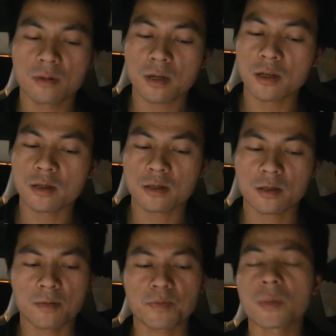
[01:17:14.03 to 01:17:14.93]
That is
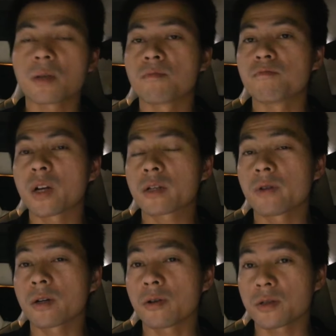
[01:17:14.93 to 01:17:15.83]
um,
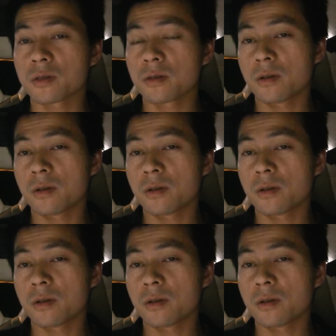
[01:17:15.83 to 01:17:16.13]
battery cost.